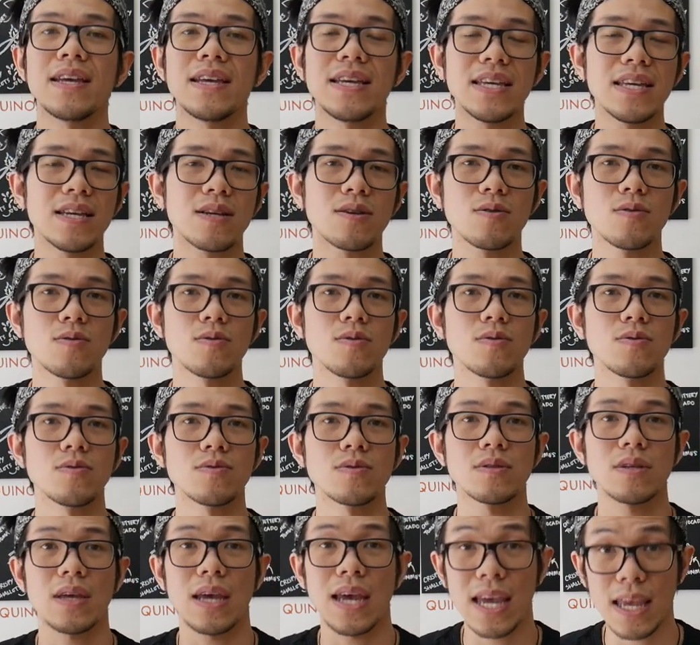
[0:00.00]

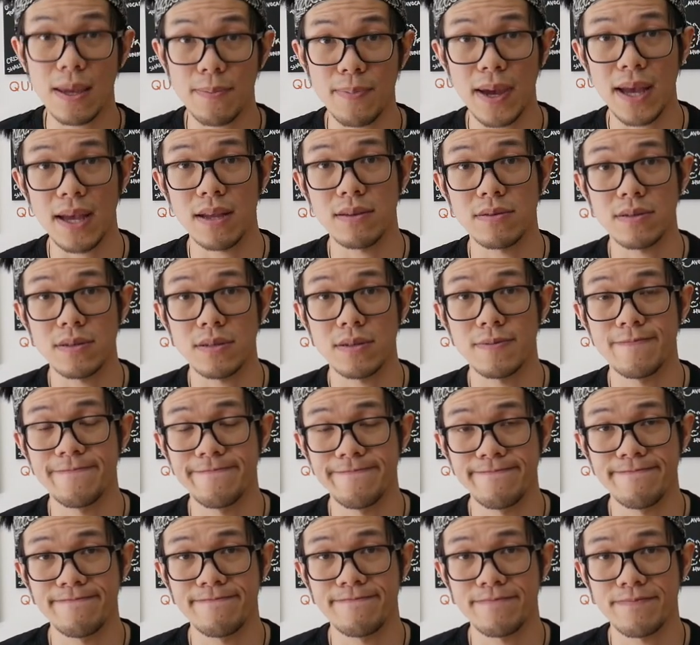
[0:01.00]
equals eight pounds
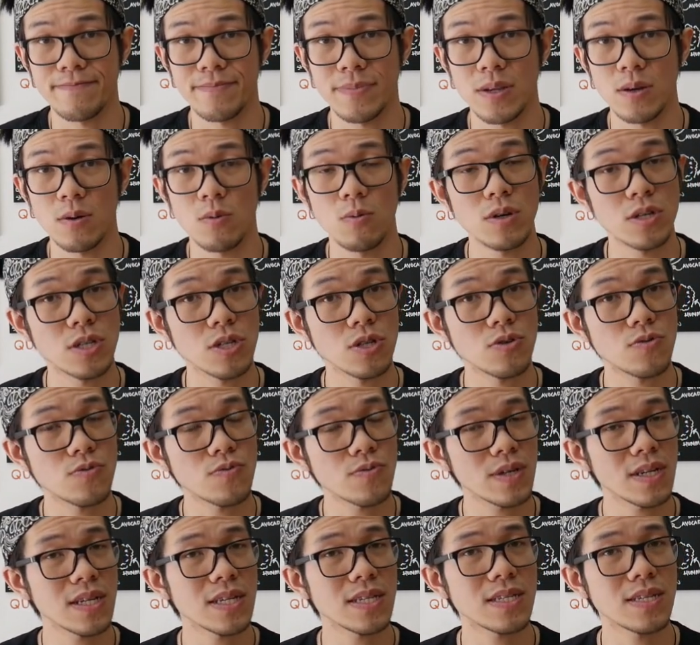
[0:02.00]
which is
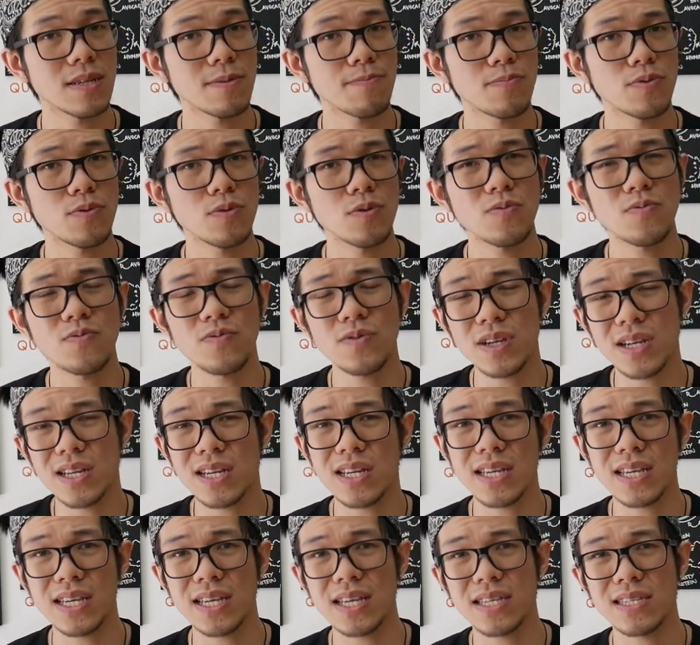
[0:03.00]
really simple,
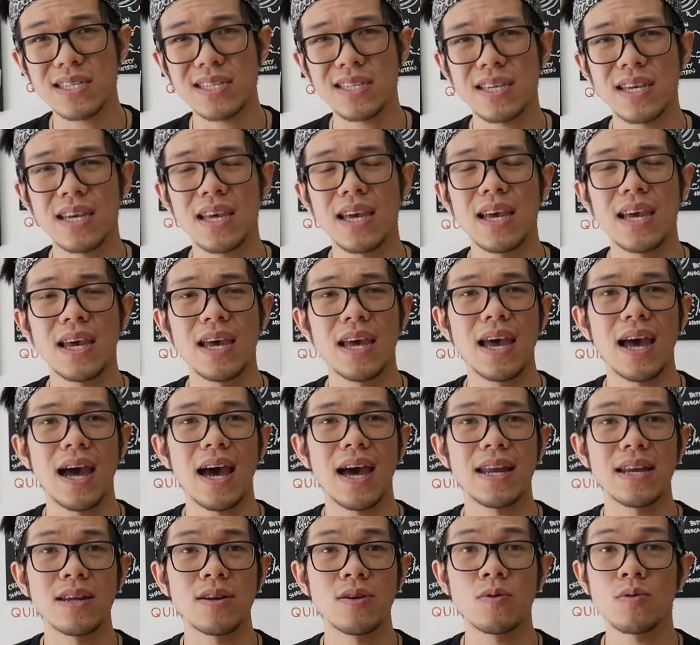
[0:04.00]
really easy.
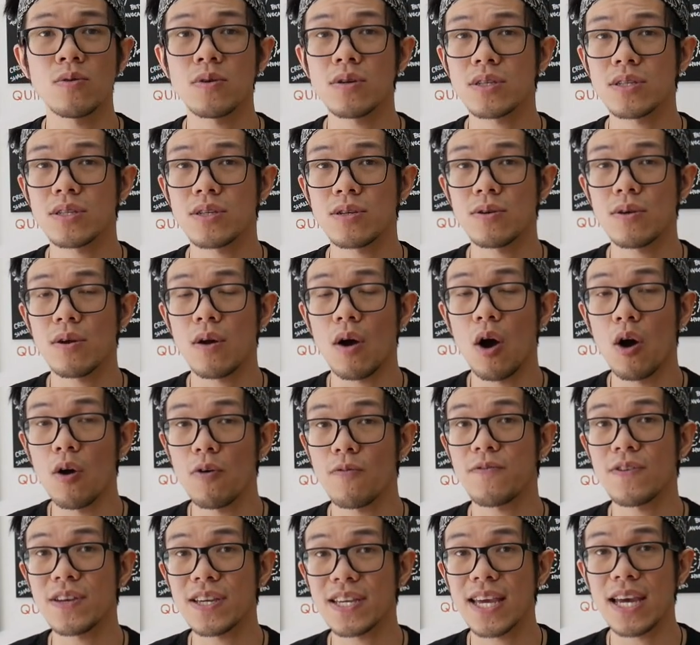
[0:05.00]
And in order to
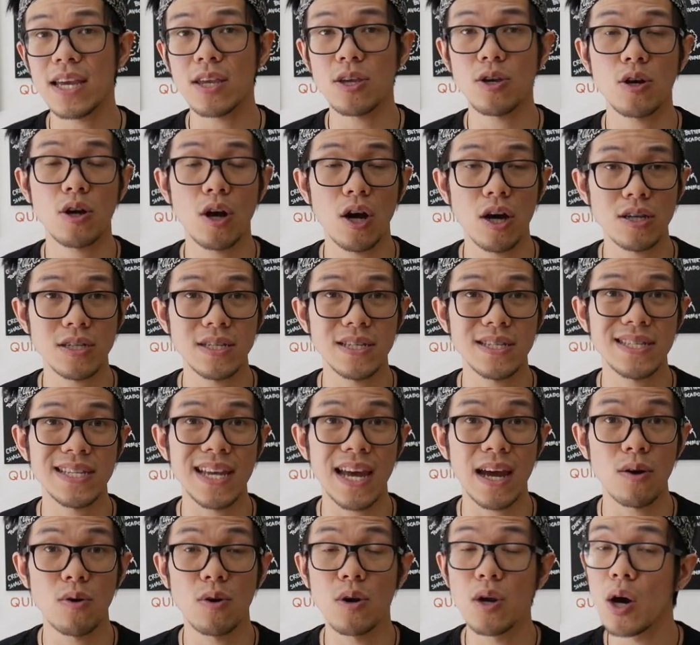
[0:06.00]
hopefully get your costs
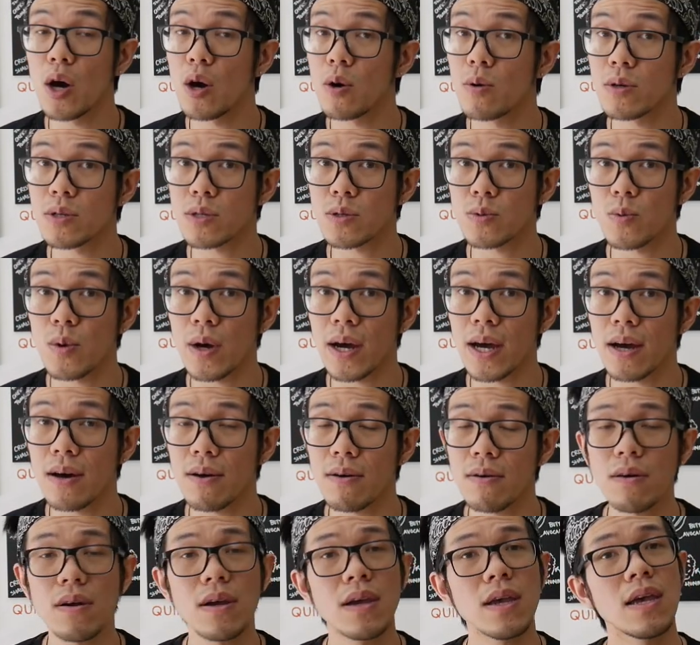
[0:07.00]
down low as
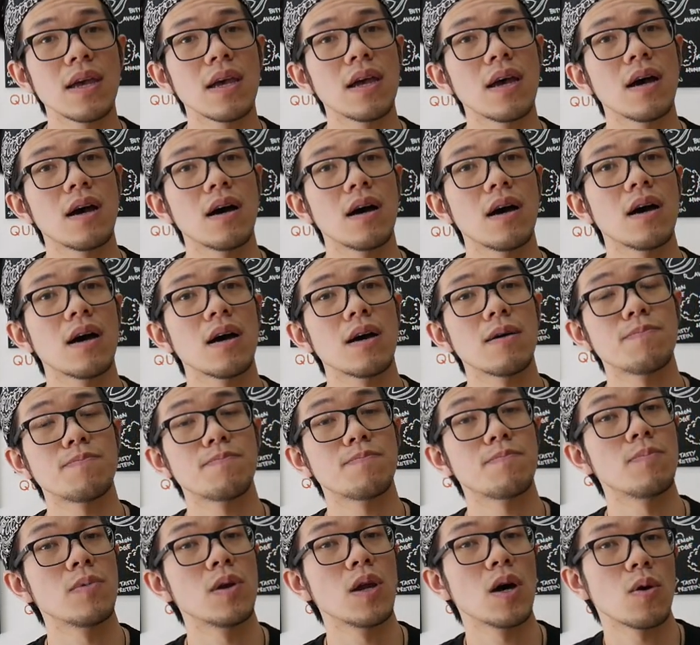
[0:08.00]
well, uh,
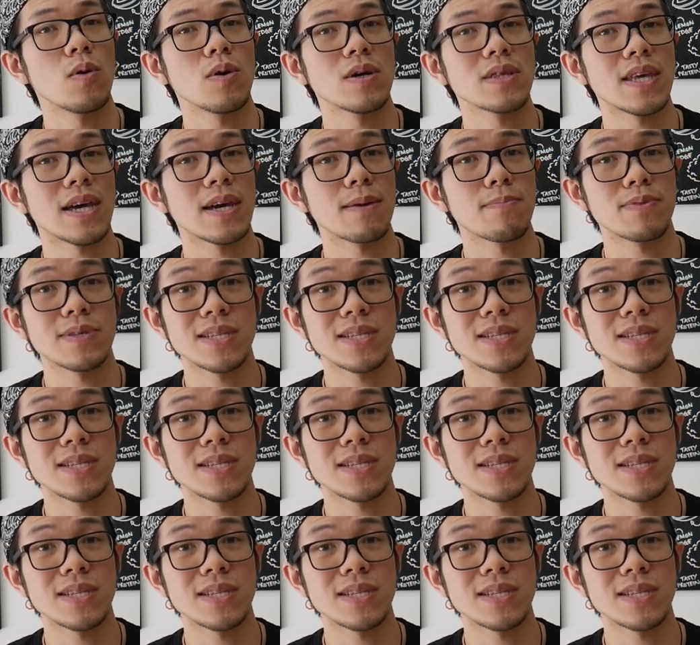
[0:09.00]
lower than